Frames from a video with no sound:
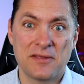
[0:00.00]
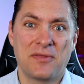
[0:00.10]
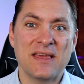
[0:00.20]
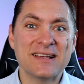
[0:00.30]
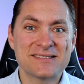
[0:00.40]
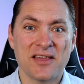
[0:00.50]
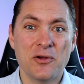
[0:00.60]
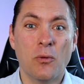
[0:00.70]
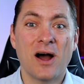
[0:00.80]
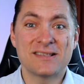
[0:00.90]
things that
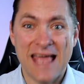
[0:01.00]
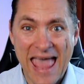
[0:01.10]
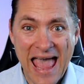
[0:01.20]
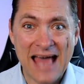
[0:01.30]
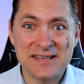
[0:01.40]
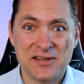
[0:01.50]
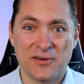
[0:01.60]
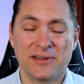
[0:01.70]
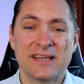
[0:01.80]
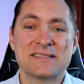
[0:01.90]
you want to add to
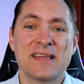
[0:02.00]
your list,